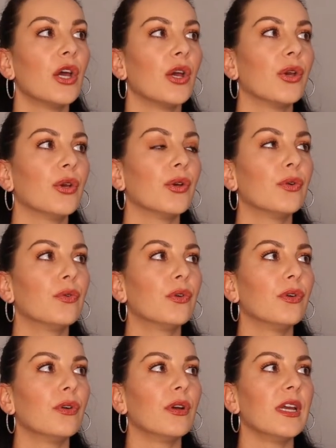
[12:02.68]
who
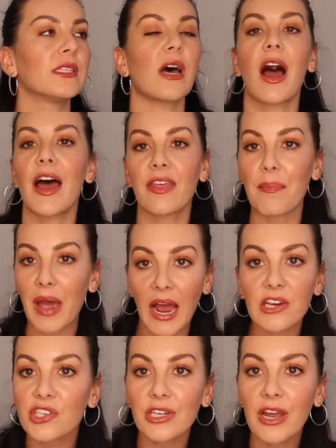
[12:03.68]
is either
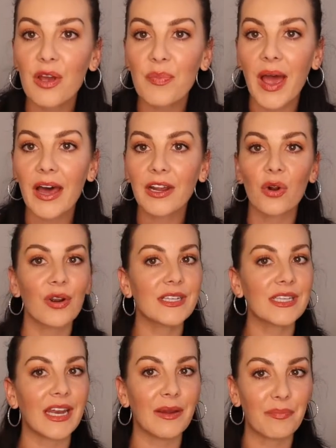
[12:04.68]
passionate about it or
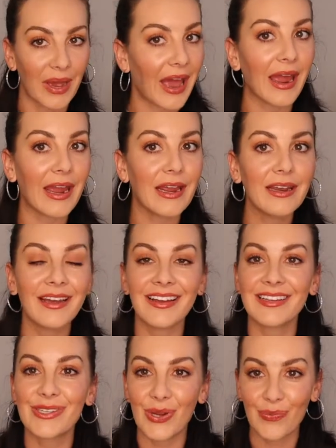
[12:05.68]
is getting paid
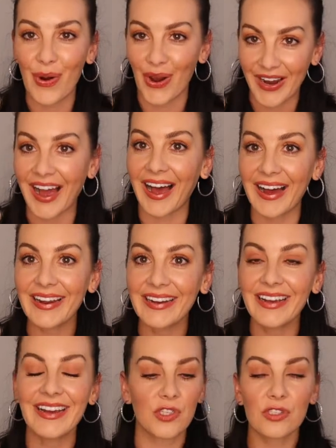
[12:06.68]
to work hard
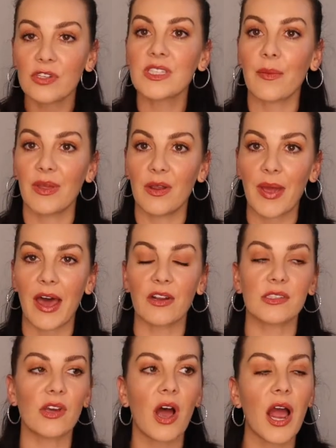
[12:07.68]
to do something about
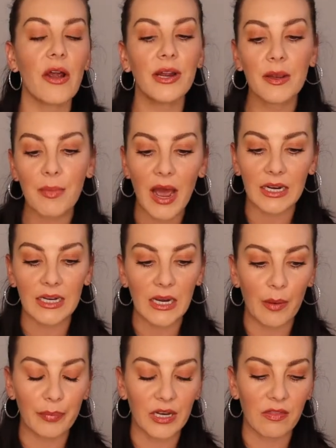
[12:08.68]
it. So hiring a marketing
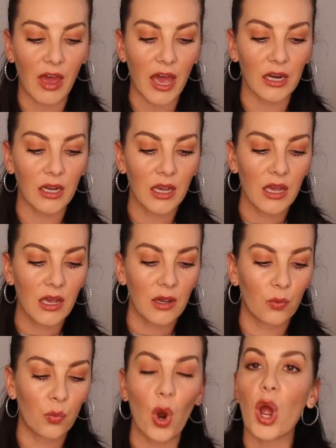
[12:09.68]
company that
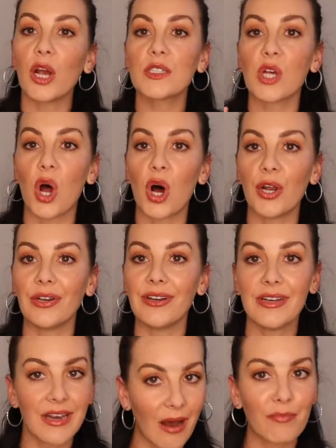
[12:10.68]
works on
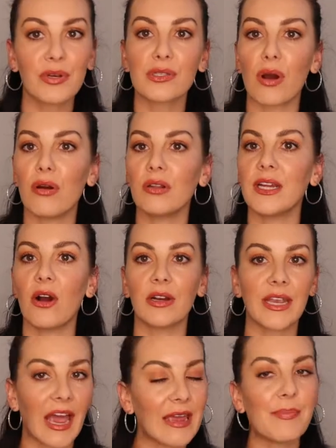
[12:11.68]
numbers only, on
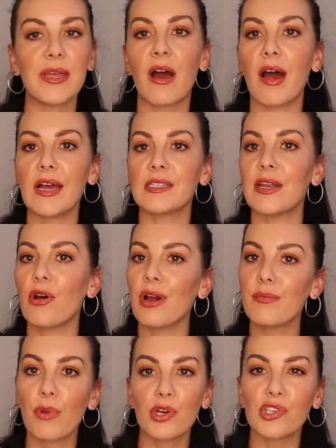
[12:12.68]
KPIs, they're
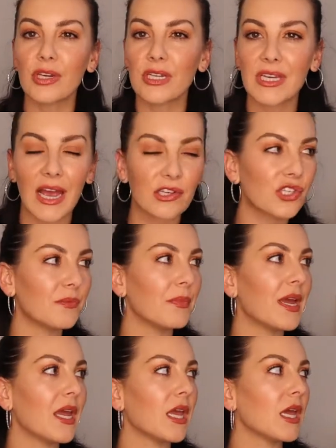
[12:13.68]
not emotionally attached to
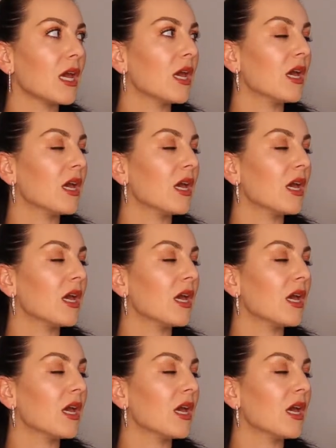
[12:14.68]
me,